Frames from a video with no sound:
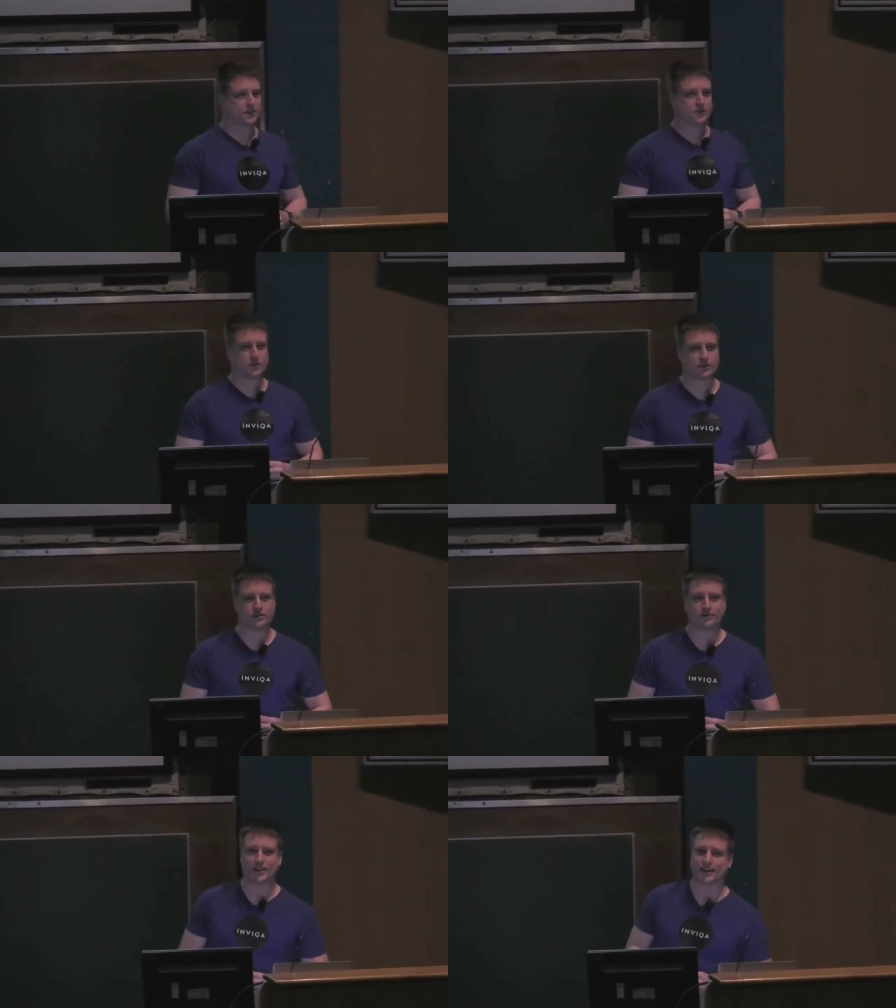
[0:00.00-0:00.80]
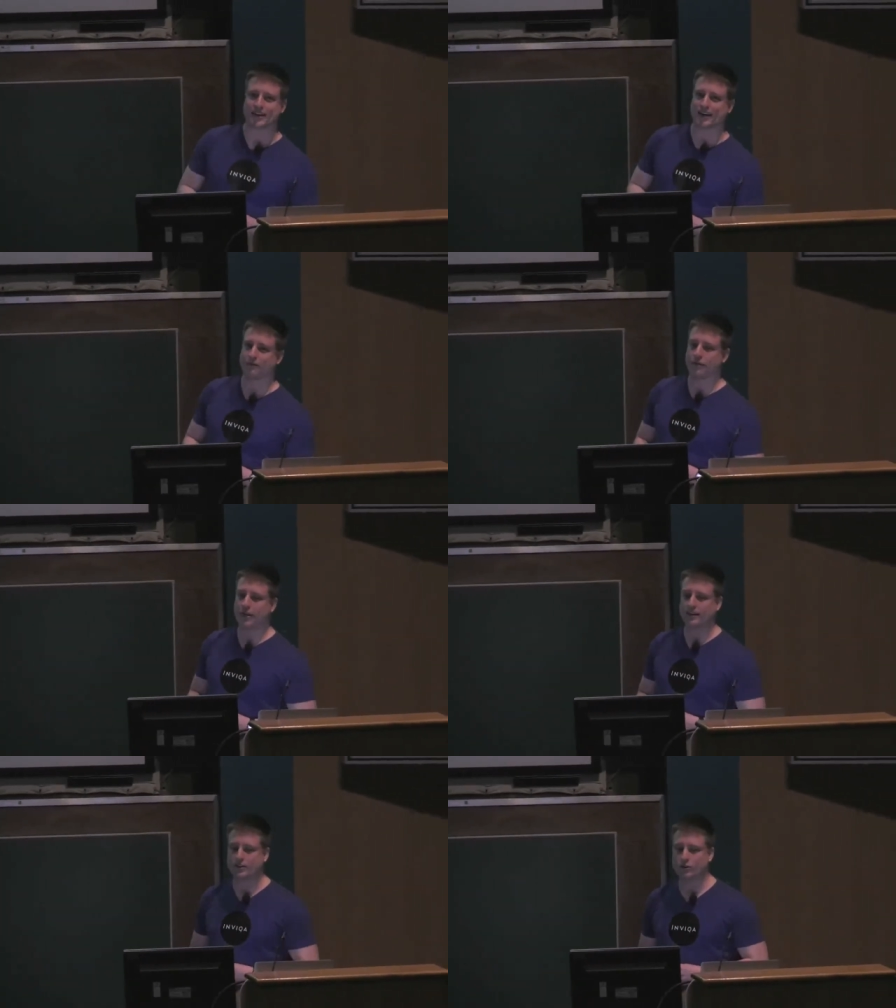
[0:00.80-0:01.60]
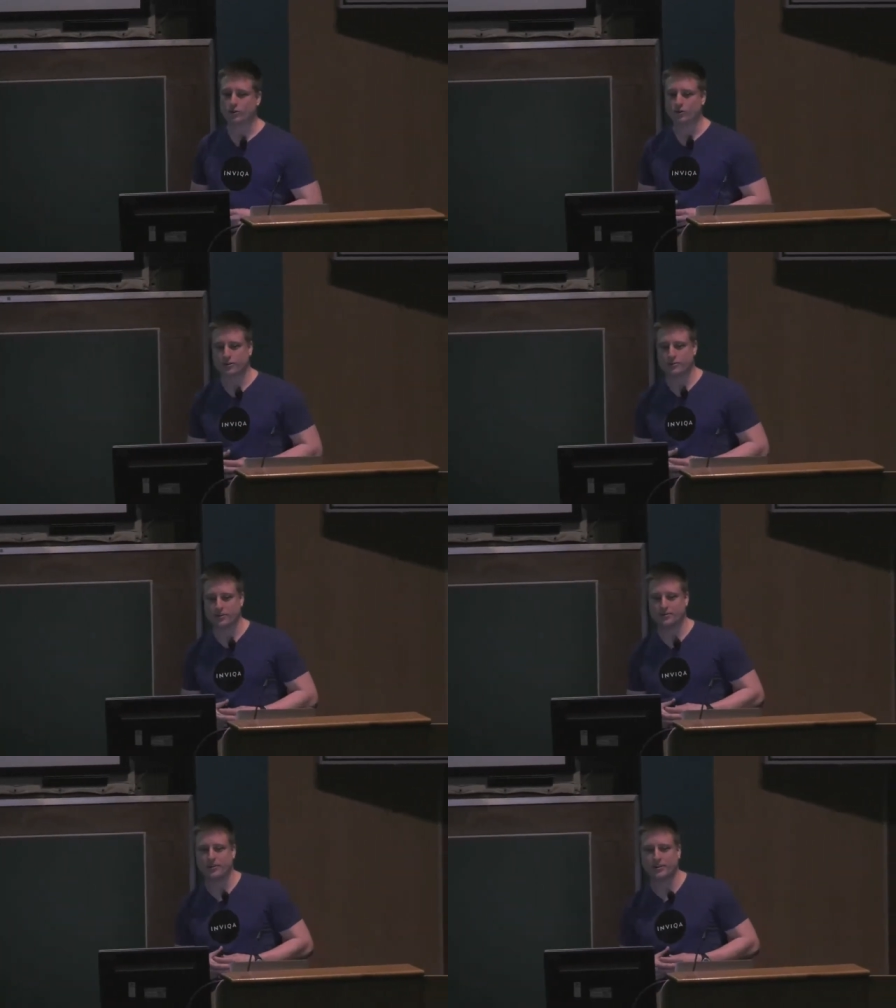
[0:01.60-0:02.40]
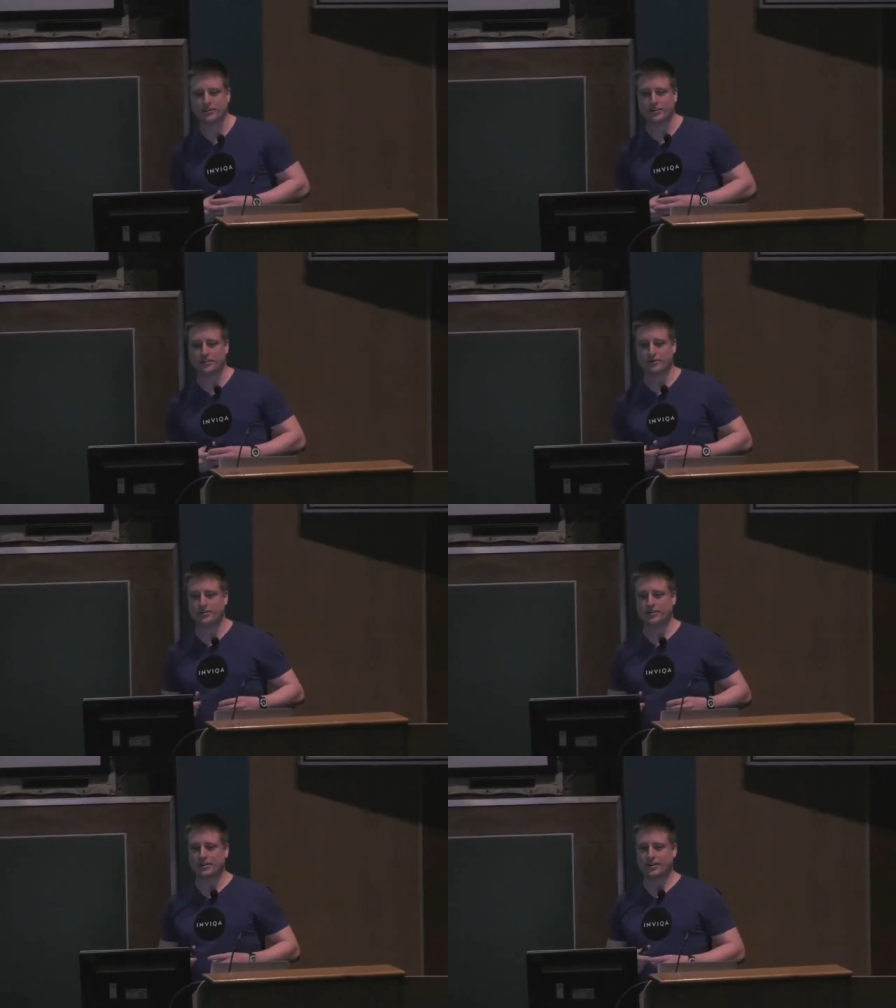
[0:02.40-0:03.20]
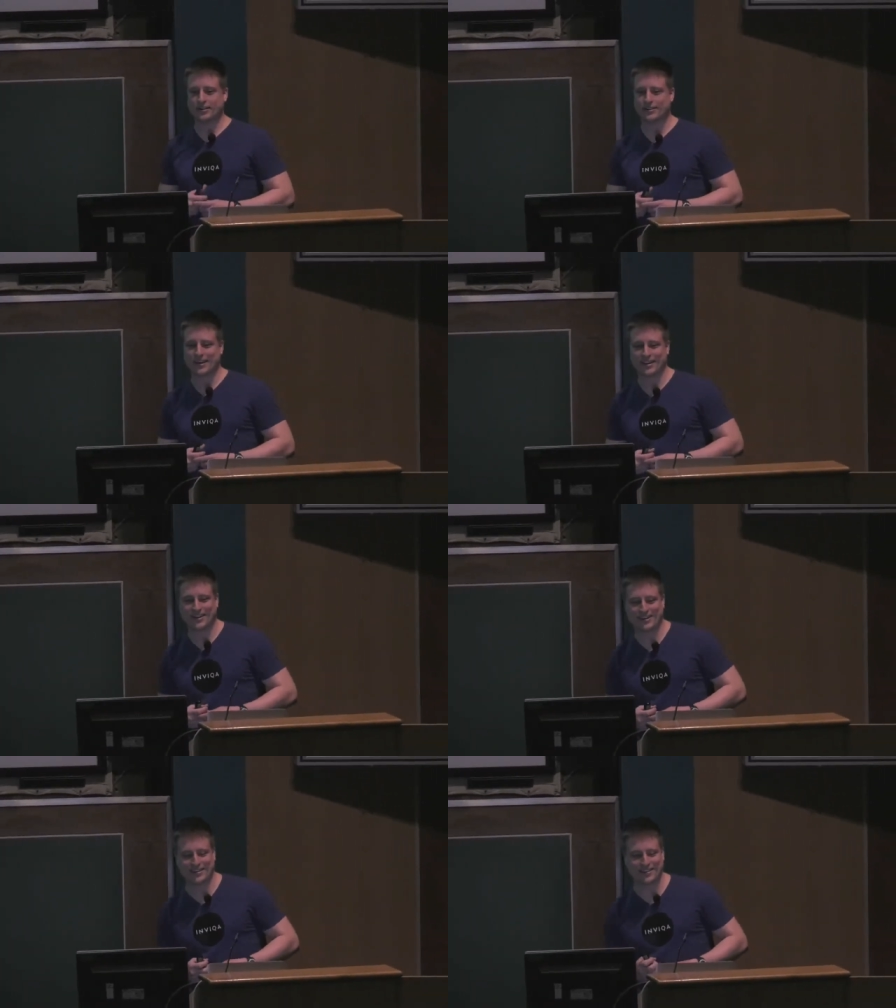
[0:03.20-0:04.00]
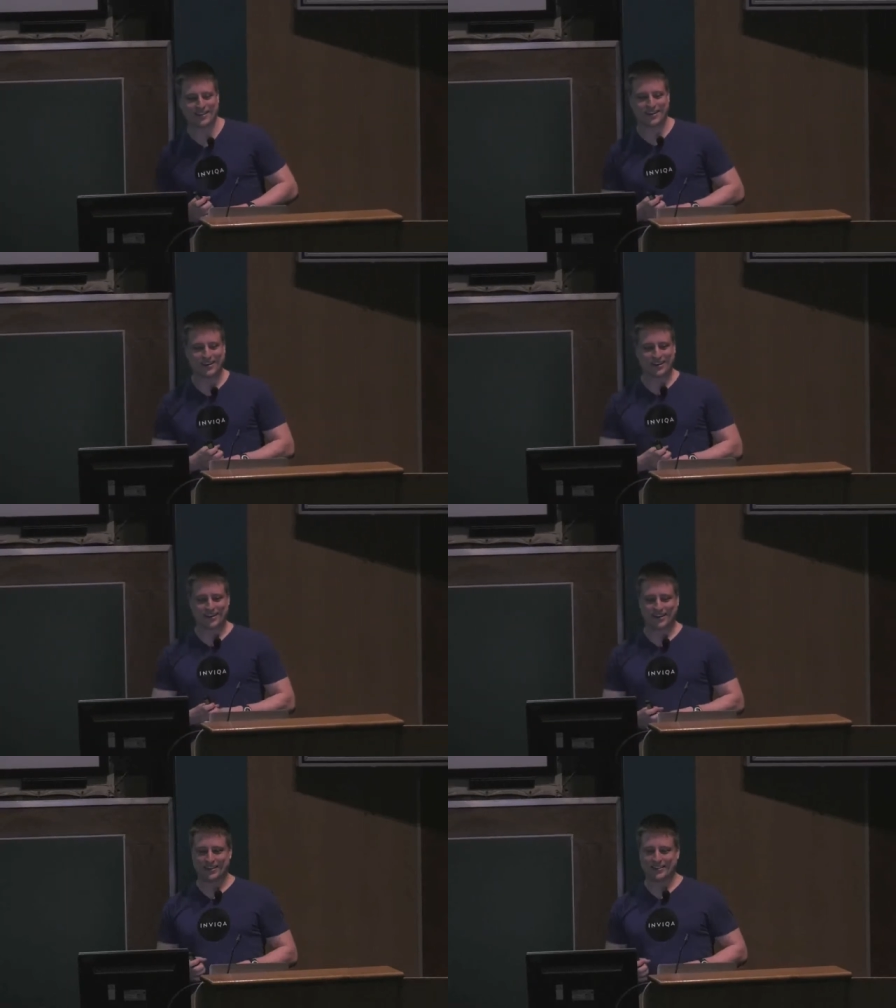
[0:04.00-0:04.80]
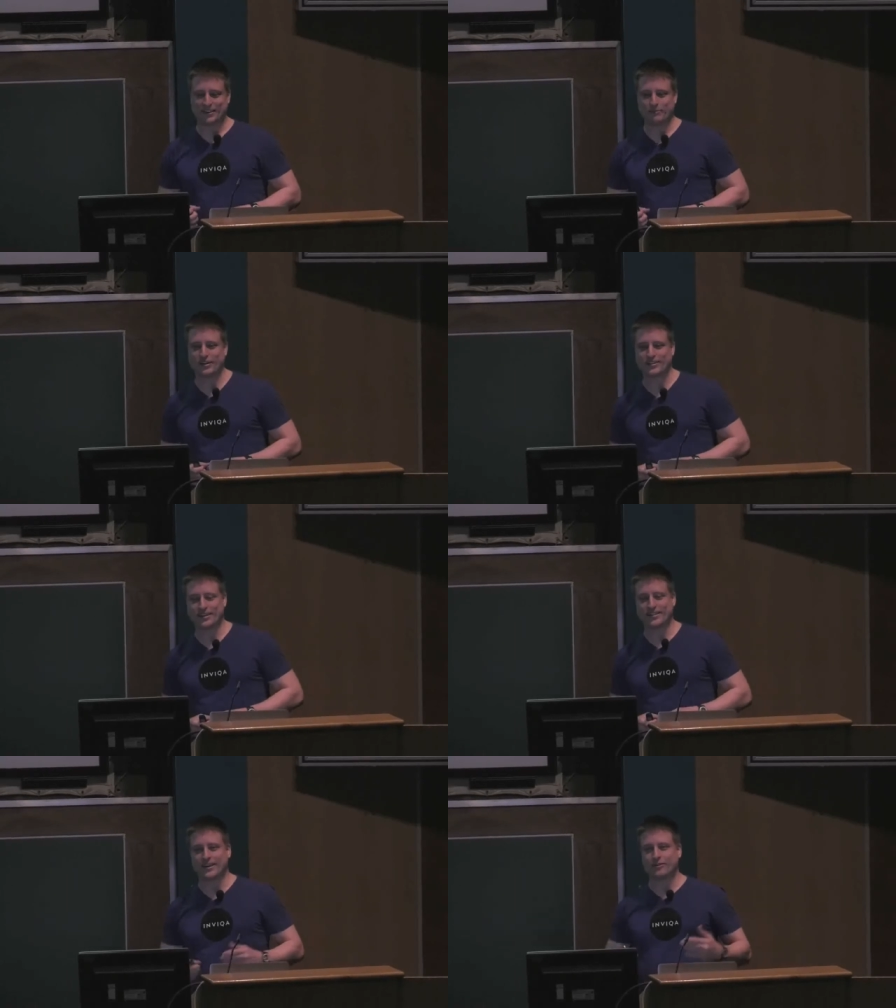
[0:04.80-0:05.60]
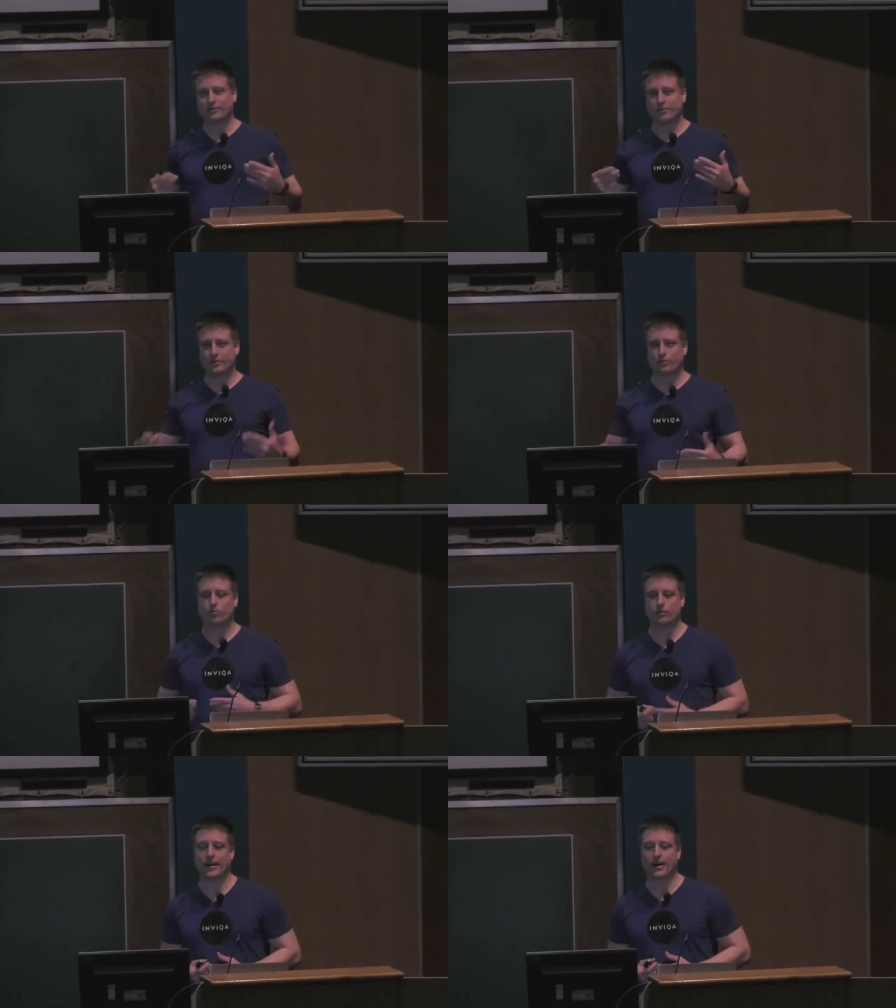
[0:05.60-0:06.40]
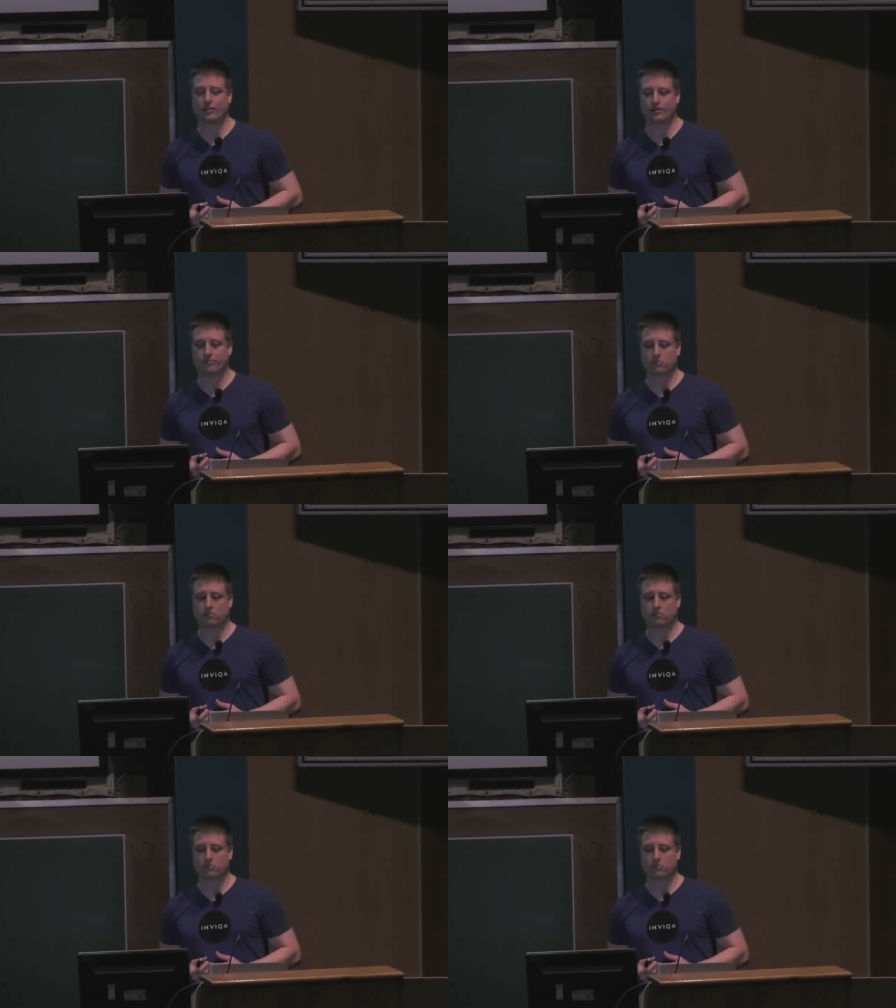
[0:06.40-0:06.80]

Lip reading: There's all sorts of fun you can have with things called octopus merges, which are exactly as clean and simple as they sound, but our